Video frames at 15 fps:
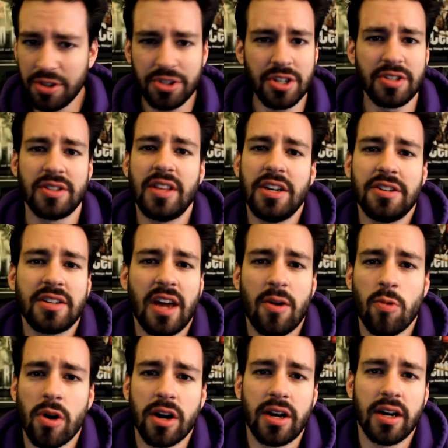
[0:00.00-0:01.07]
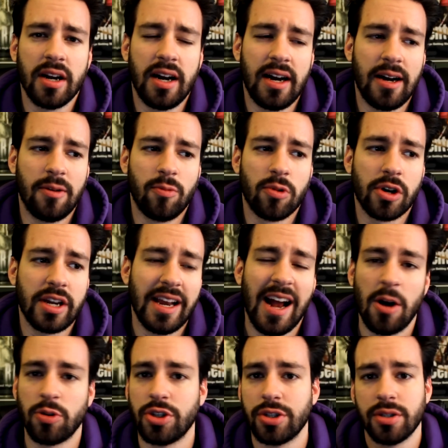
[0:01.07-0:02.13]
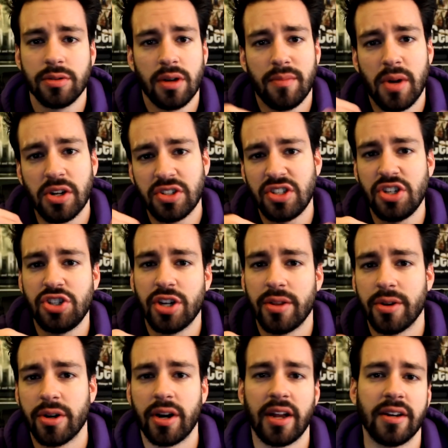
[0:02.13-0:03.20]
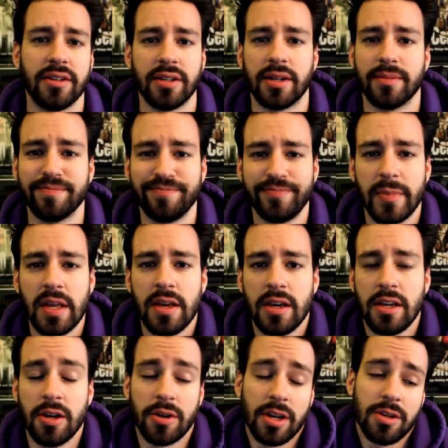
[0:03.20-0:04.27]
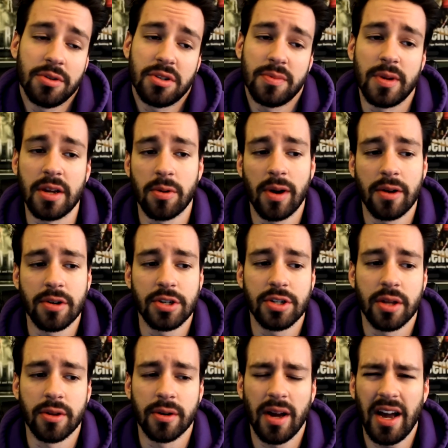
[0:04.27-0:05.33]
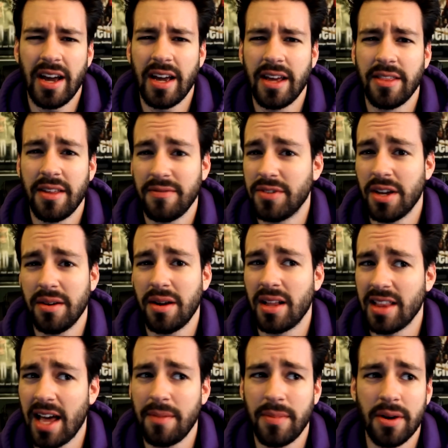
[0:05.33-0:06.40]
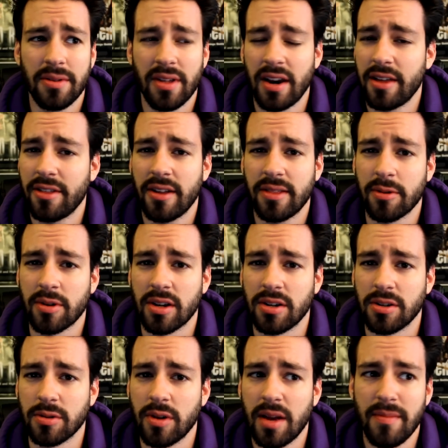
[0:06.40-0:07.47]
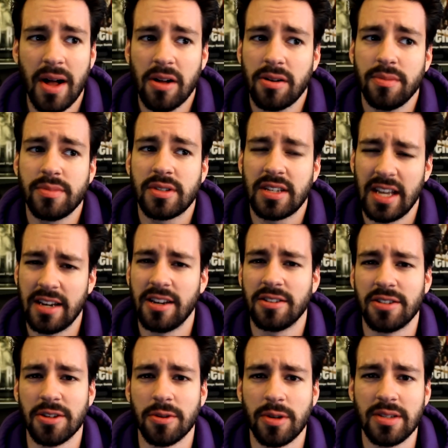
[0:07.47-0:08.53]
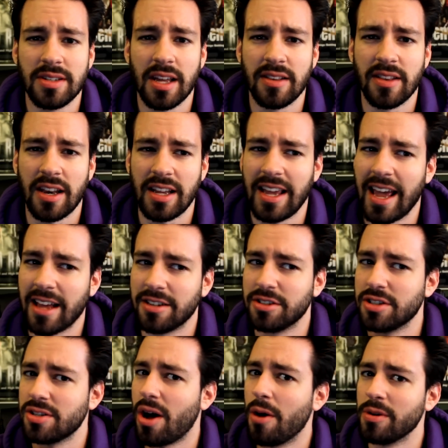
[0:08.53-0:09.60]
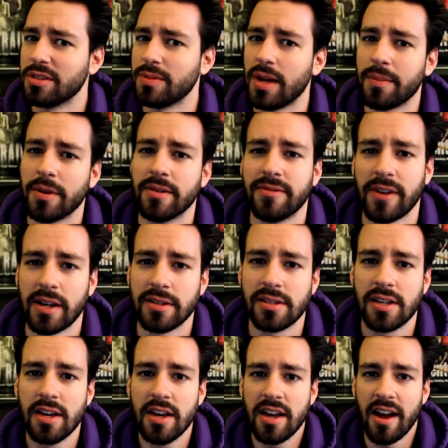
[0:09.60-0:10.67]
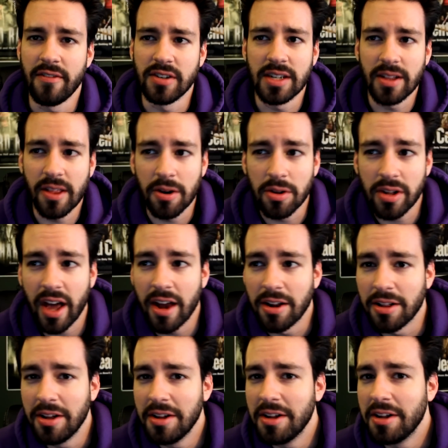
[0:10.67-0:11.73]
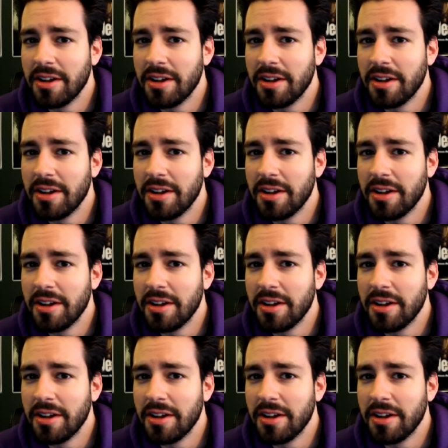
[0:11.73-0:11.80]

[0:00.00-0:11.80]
They're just, they just gotta work uh, work it out amongst each other and, um, you know, get used to being around each other. I, they've done a lot better than I thought they were gonna do. And Malcolm's getting it too. He's getting that he can't just always be up in her face. Every now and then he'll kind of...